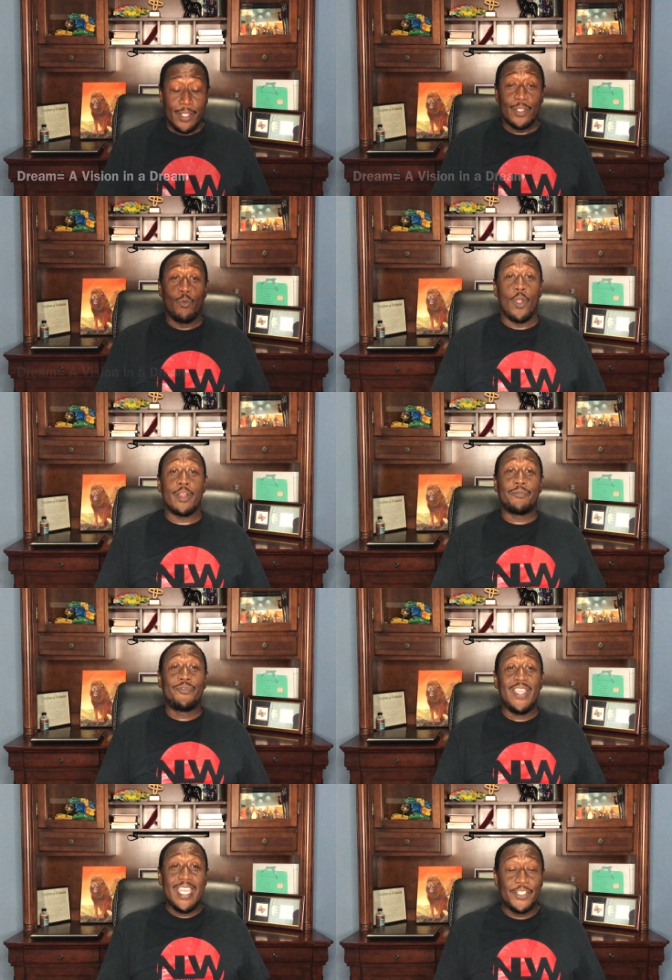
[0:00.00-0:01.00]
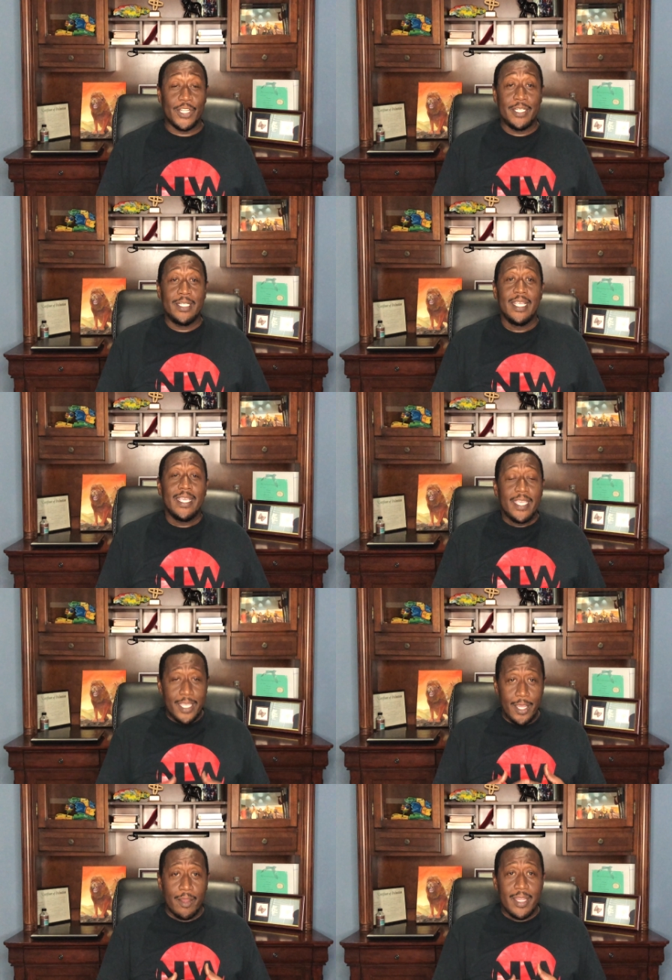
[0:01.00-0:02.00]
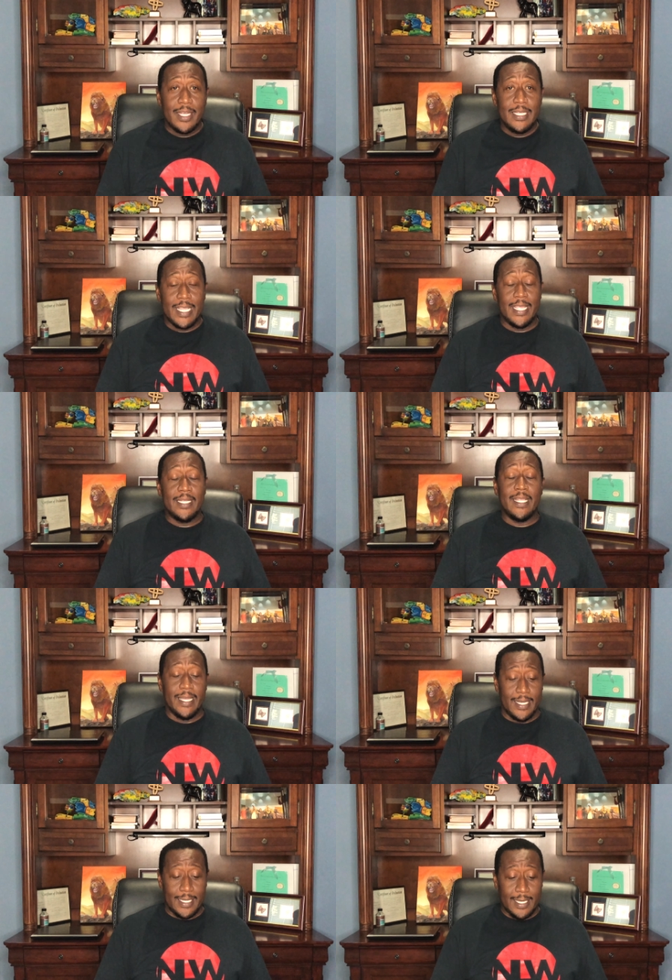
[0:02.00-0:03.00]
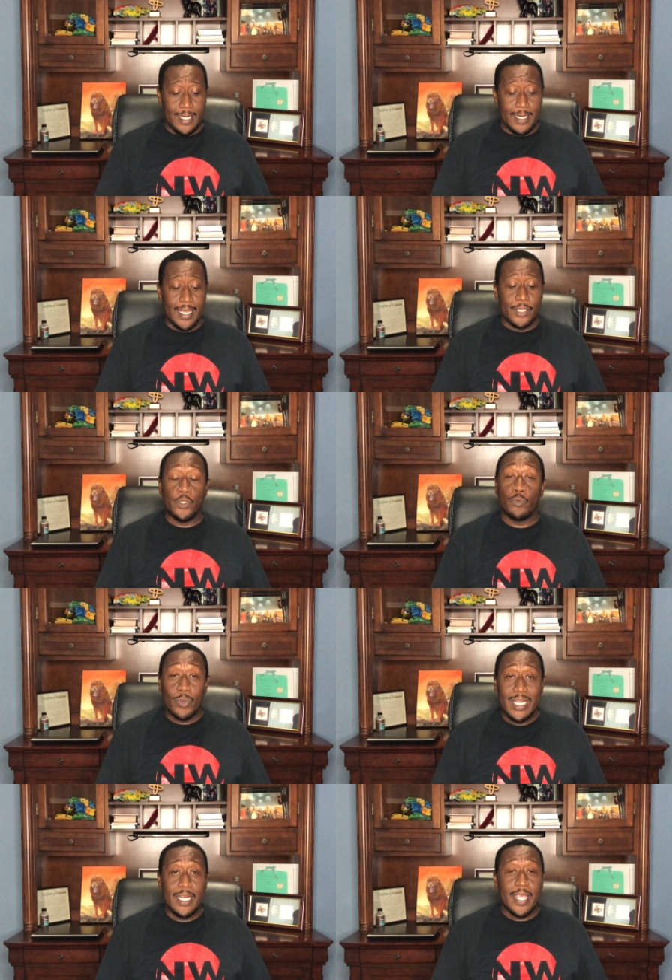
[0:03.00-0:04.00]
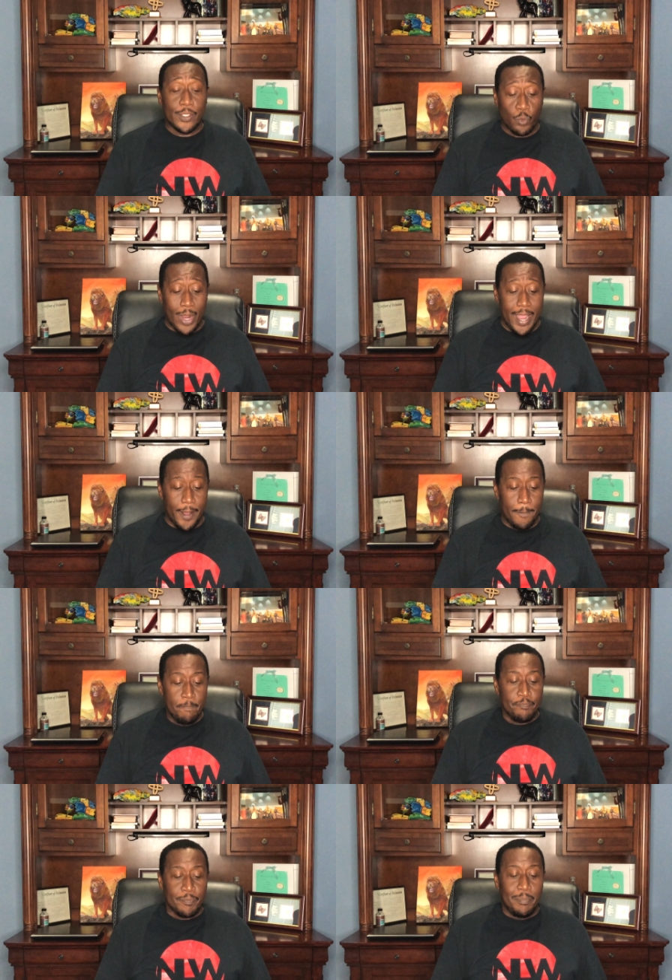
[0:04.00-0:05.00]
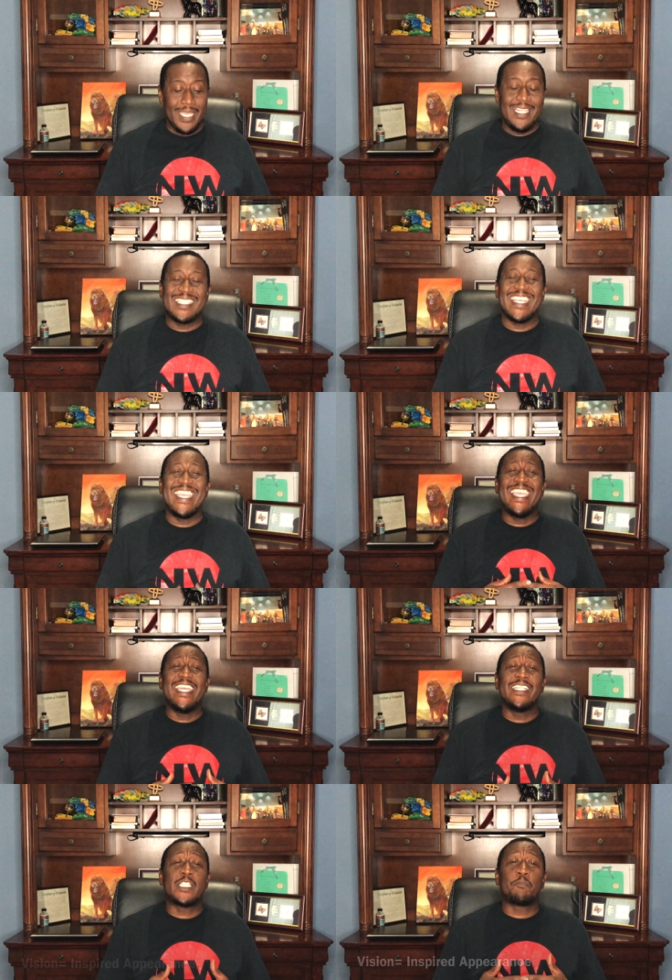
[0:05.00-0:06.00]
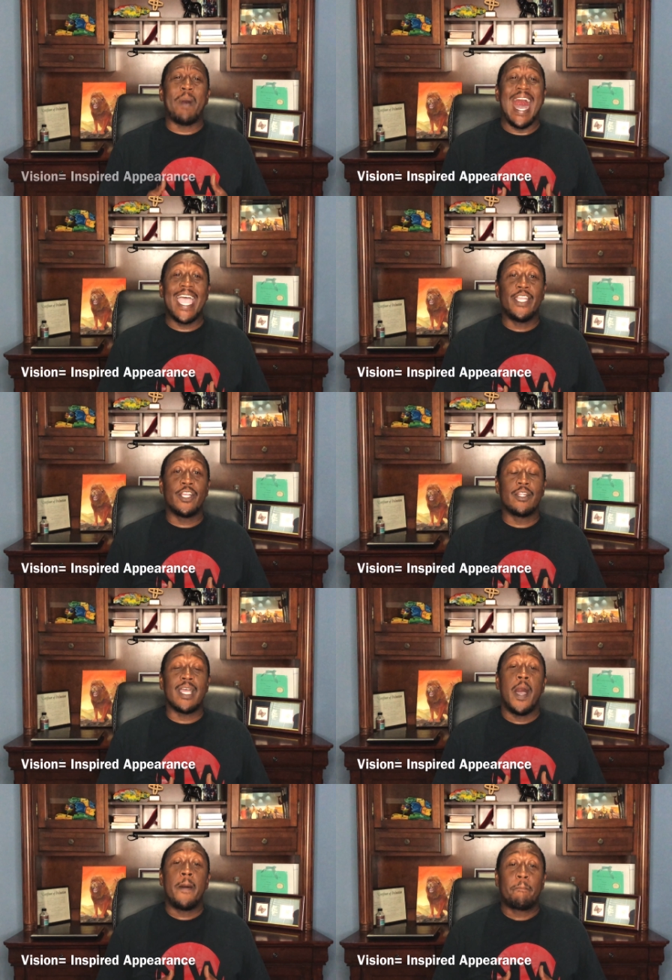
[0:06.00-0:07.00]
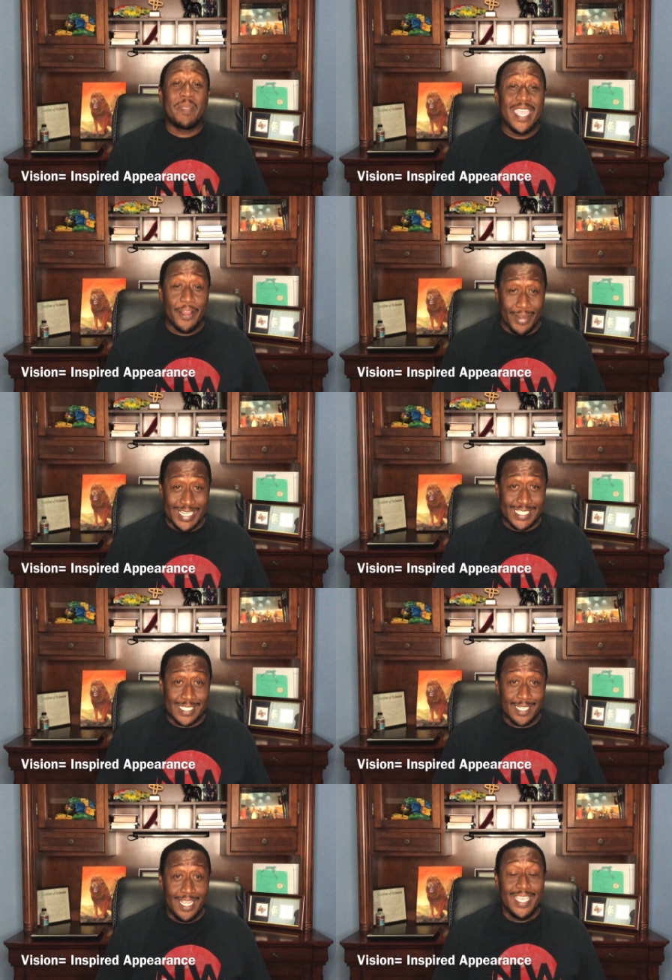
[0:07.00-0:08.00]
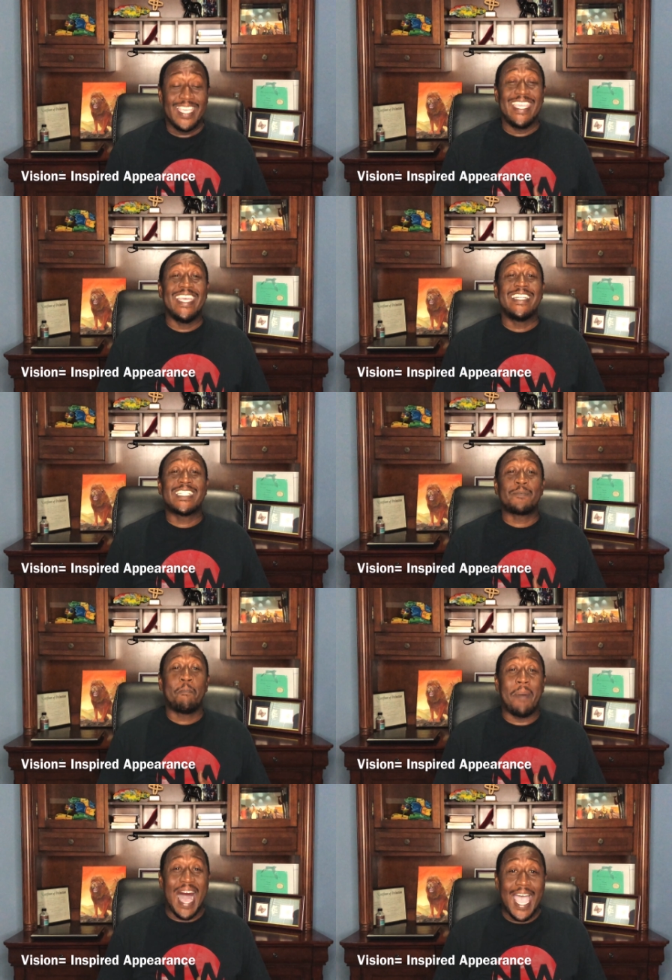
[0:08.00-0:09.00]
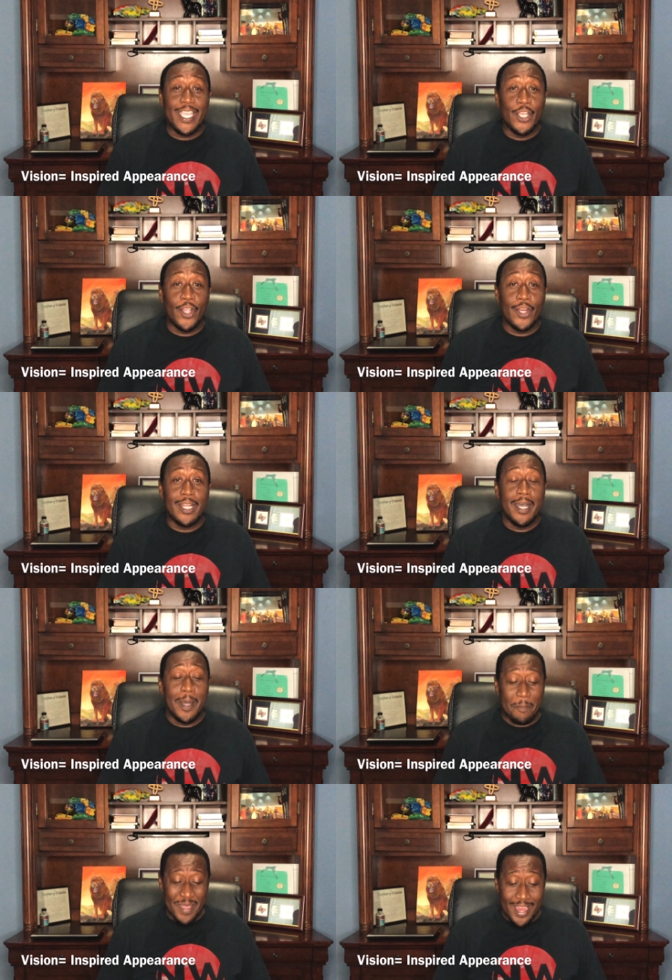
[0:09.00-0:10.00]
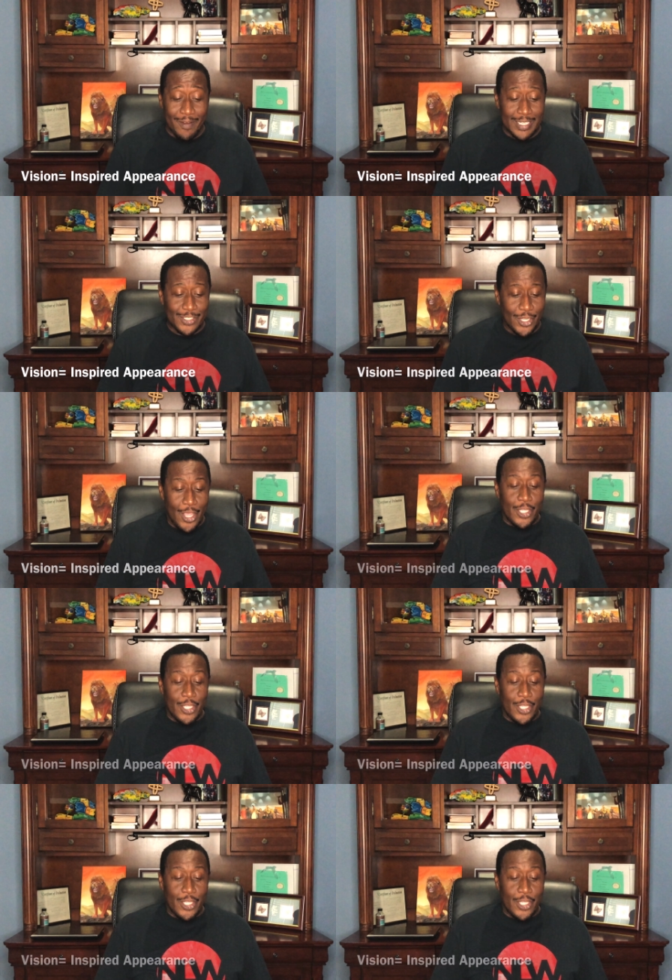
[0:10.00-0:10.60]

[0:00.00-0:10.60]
The word vision here in, in uh, uh, as you read it as well means inspired appearance. Inspired appearance.